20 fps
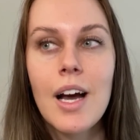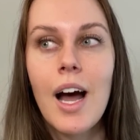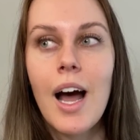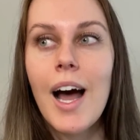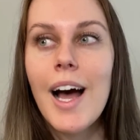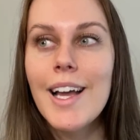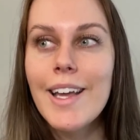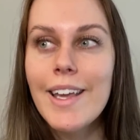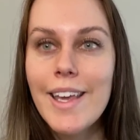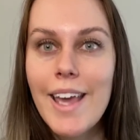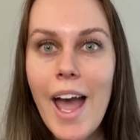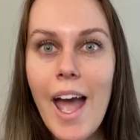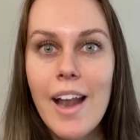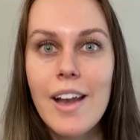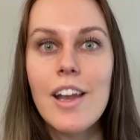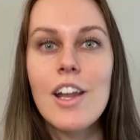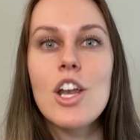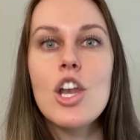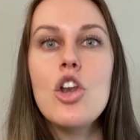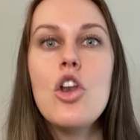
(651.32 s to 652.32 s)

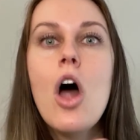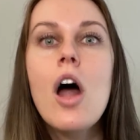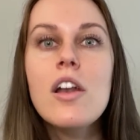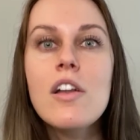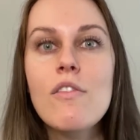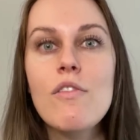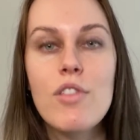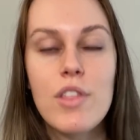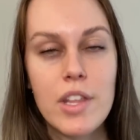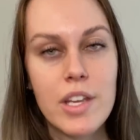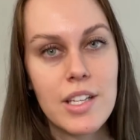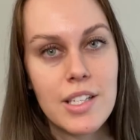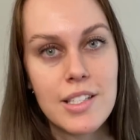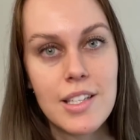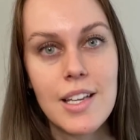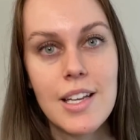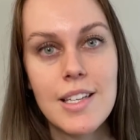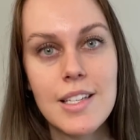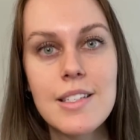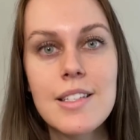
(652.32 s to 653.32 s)
again, none of this
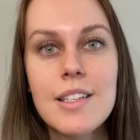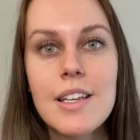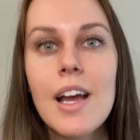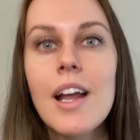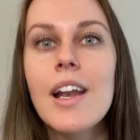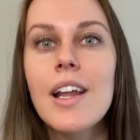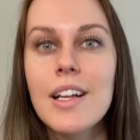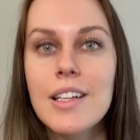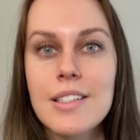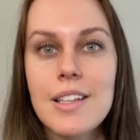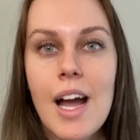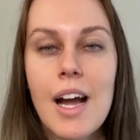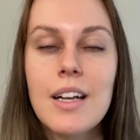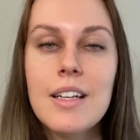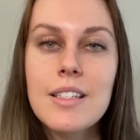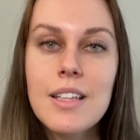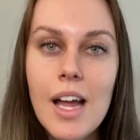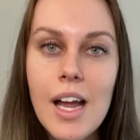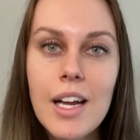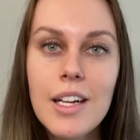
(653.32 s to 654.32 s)
is an exact
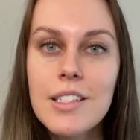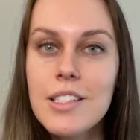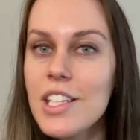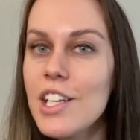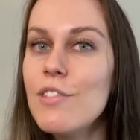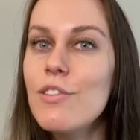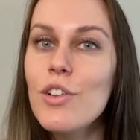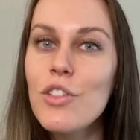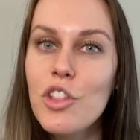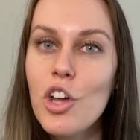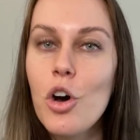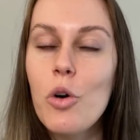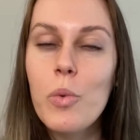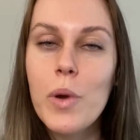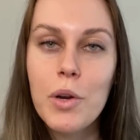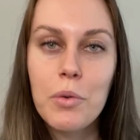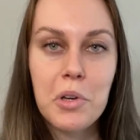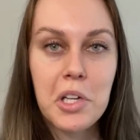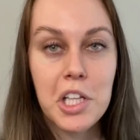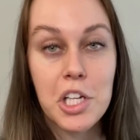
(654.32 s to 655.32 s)
science, even though
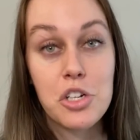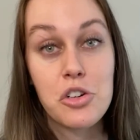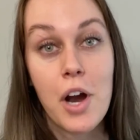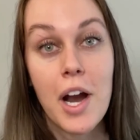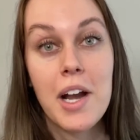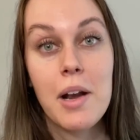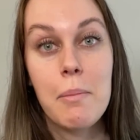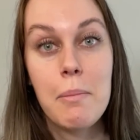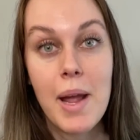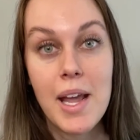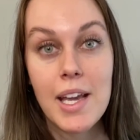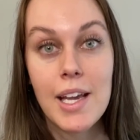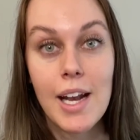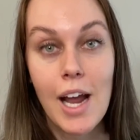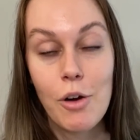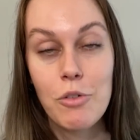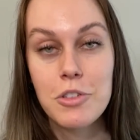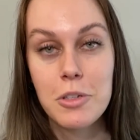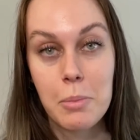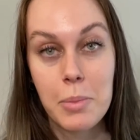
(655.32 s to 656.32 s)
we really try to make it
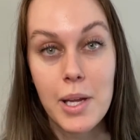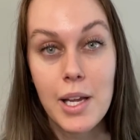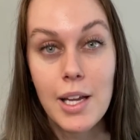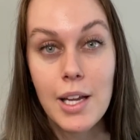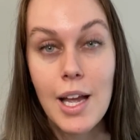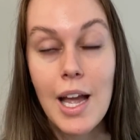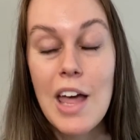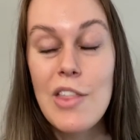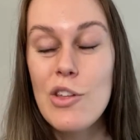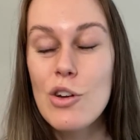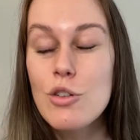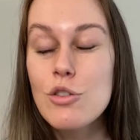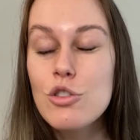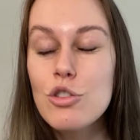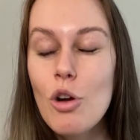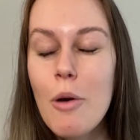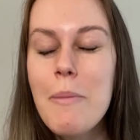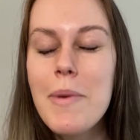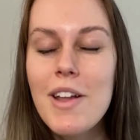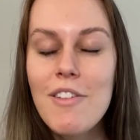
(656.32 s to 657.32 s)
out to be. There are
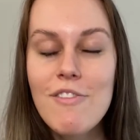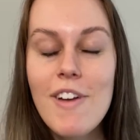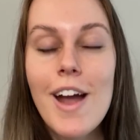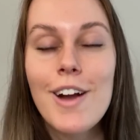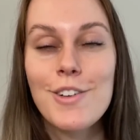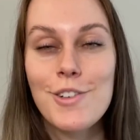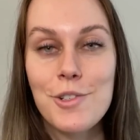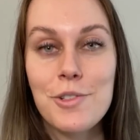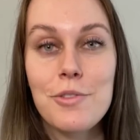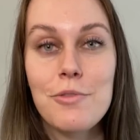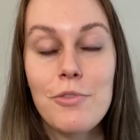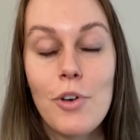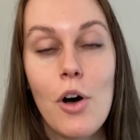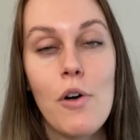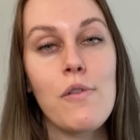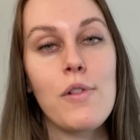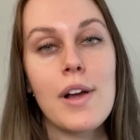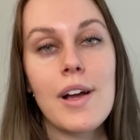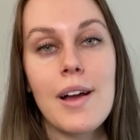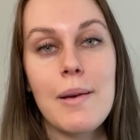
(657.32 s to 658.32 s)
so many factors
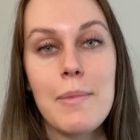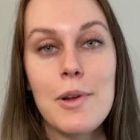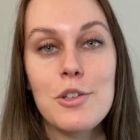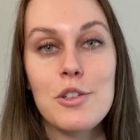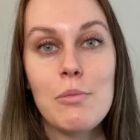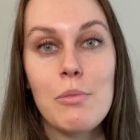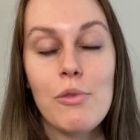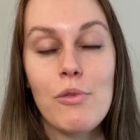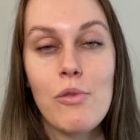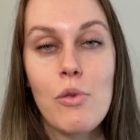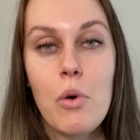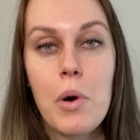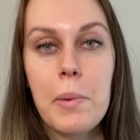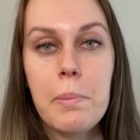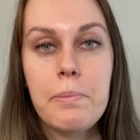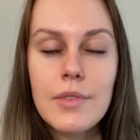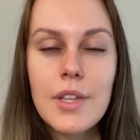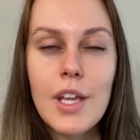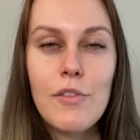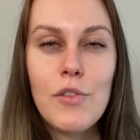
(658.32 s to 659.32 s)
involved, like I mentioned before.
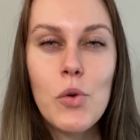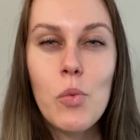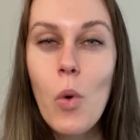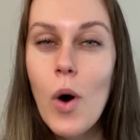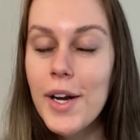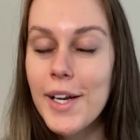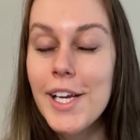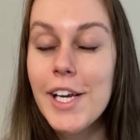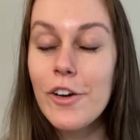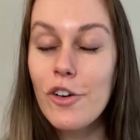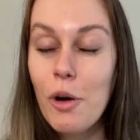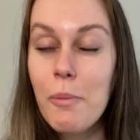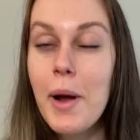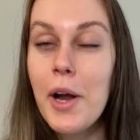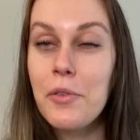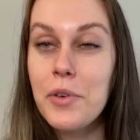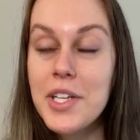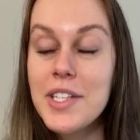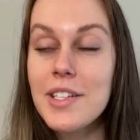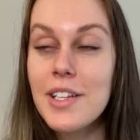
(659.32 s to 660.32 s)
If you want to hear all my
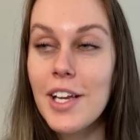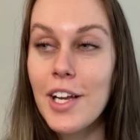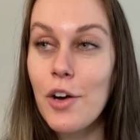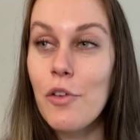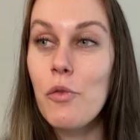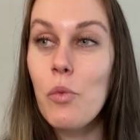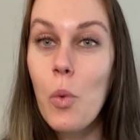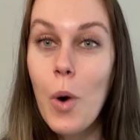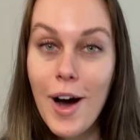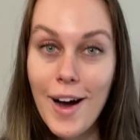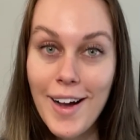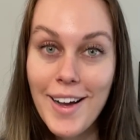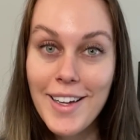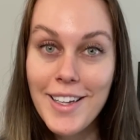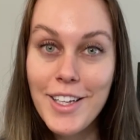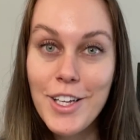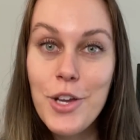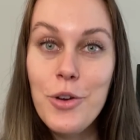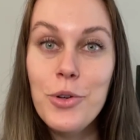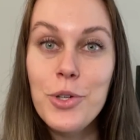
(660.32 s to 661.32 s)
reasoning of why
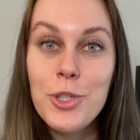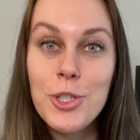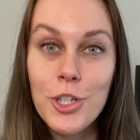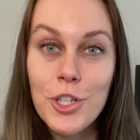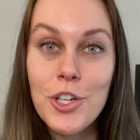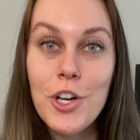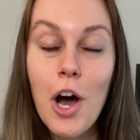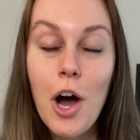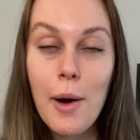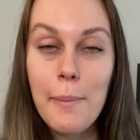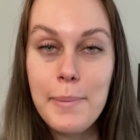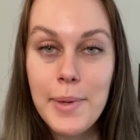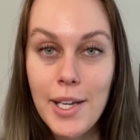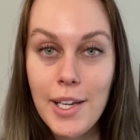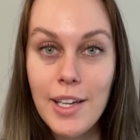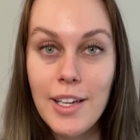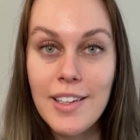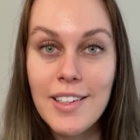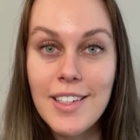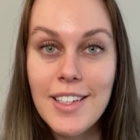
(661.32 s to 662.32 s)
you should not
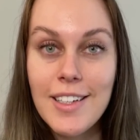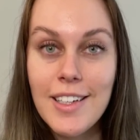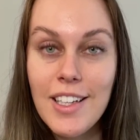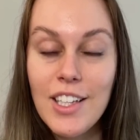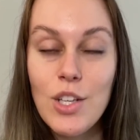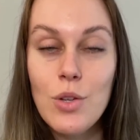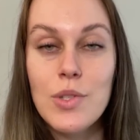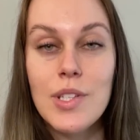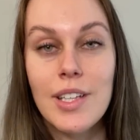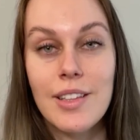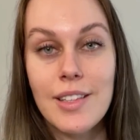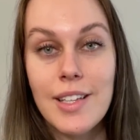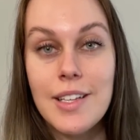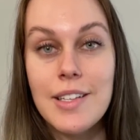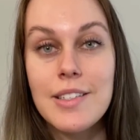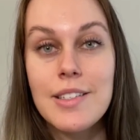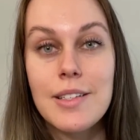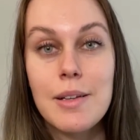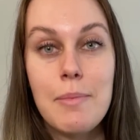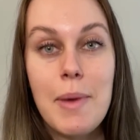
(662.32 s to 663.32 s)
be using
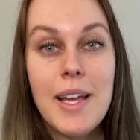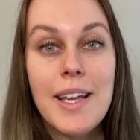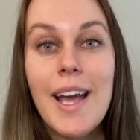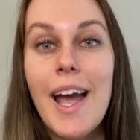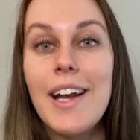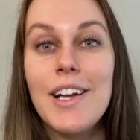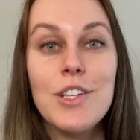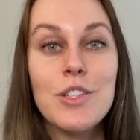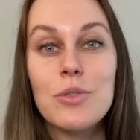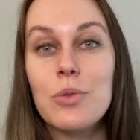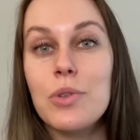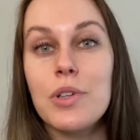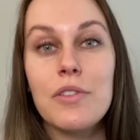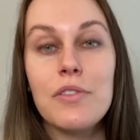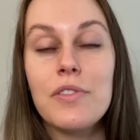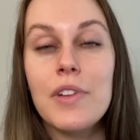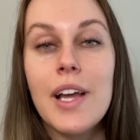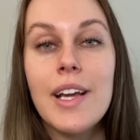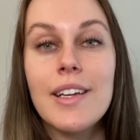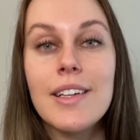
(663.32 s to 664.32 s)
this to make any sort
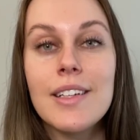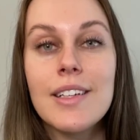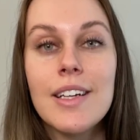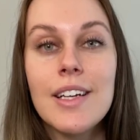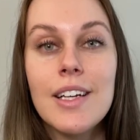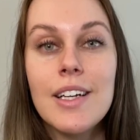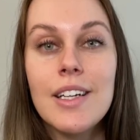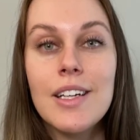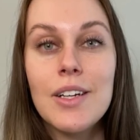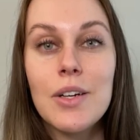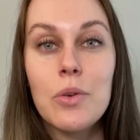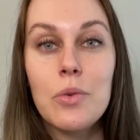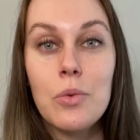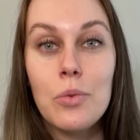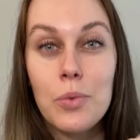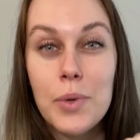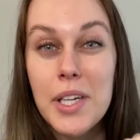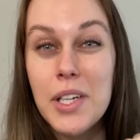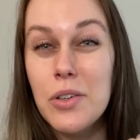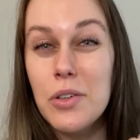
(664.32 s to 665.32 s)
of like
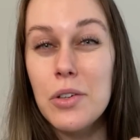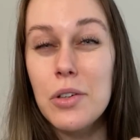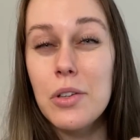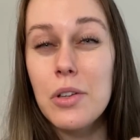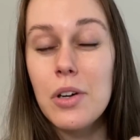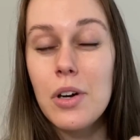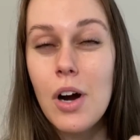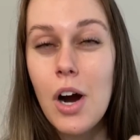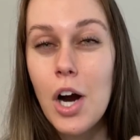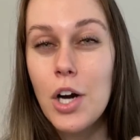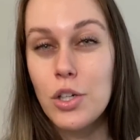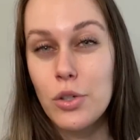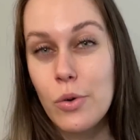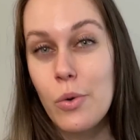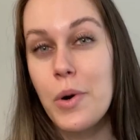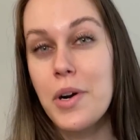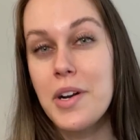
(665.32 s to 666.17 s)
real hardcore